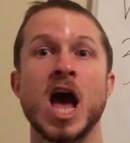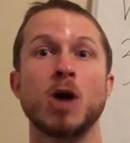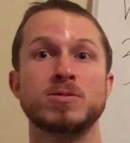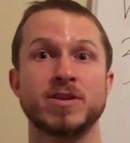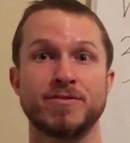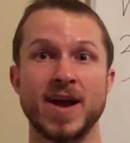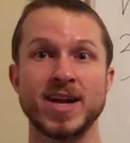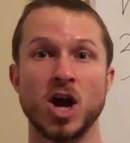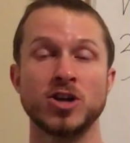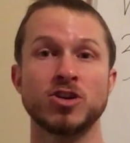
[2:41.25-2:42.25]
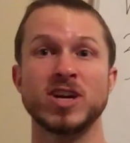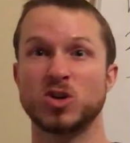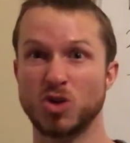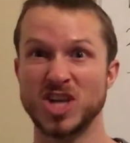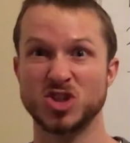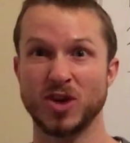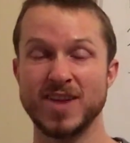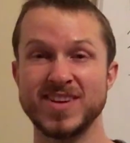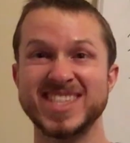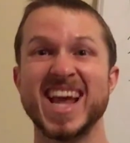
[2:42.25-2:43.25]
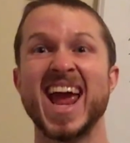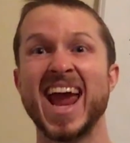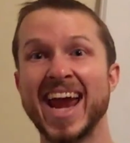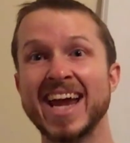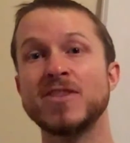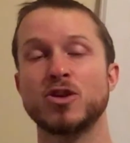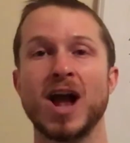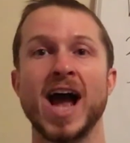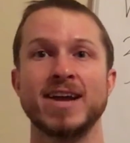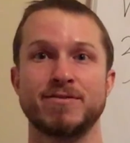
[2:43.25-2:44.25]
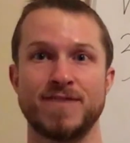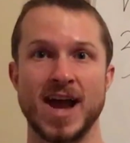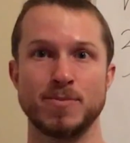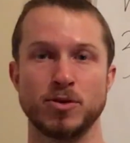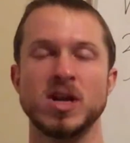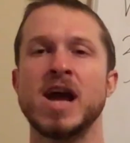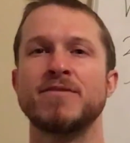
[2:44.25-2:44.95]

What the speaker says: helps to fight hunger and crush cravings, and they're high in fiber.